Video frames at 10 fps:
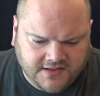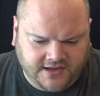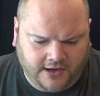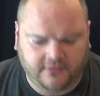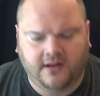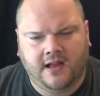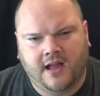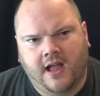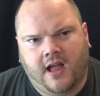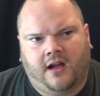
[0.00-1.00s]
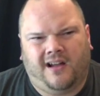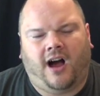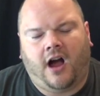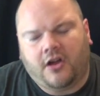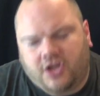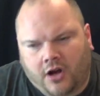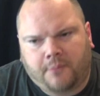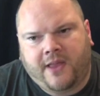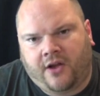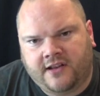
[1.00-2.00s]
So I,
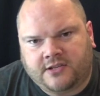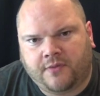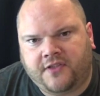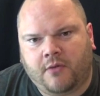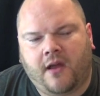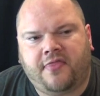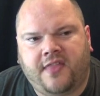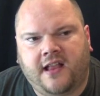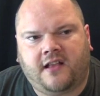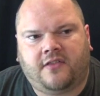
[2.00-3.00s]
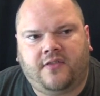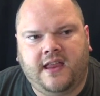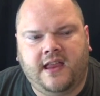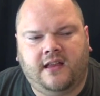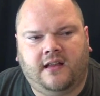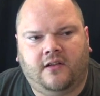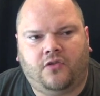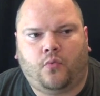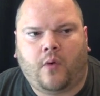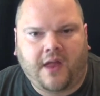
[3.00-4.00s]
gotta be honest with you. I think the
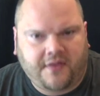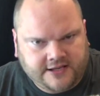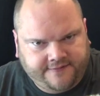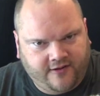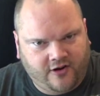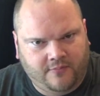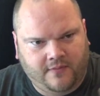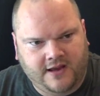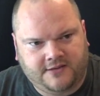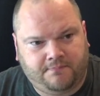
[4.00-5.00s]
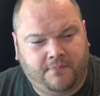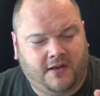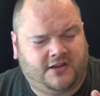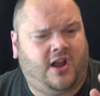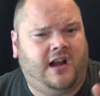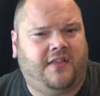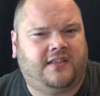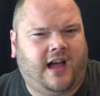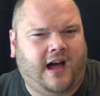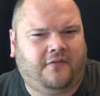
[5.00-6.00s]
the way this film is, the, certainly the
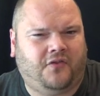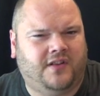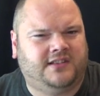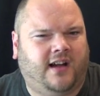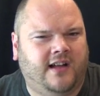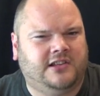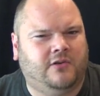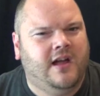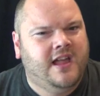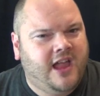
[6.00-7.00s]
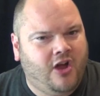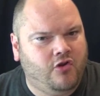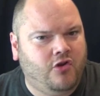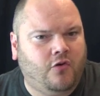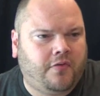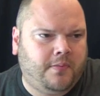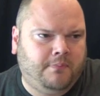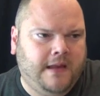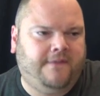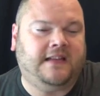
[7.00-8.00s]
cover and the title, it, you'll
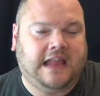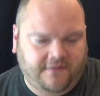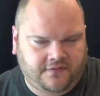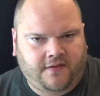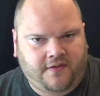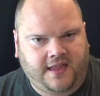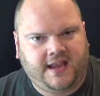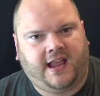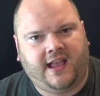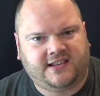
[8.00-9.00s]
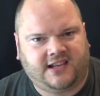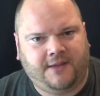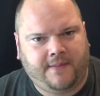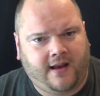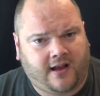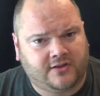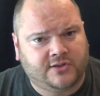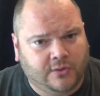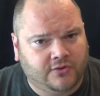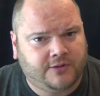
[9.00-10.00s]
be forgiven for thinking it's going to be like a
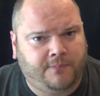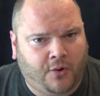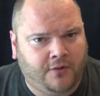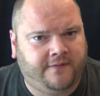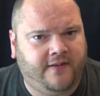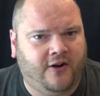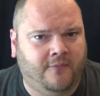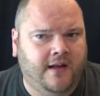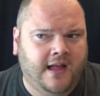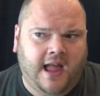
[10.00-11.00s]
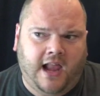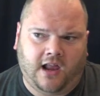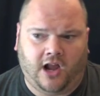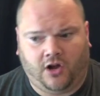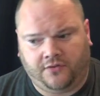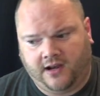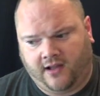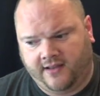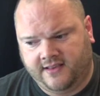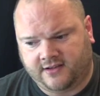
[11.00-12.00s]
torture porn film, along the
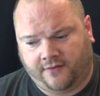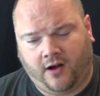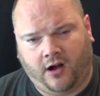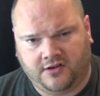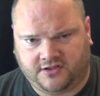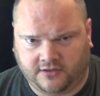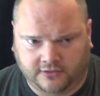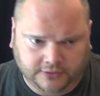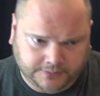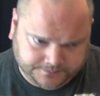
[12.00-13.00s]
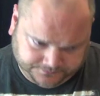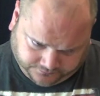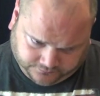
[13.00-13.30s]
lines of Hostel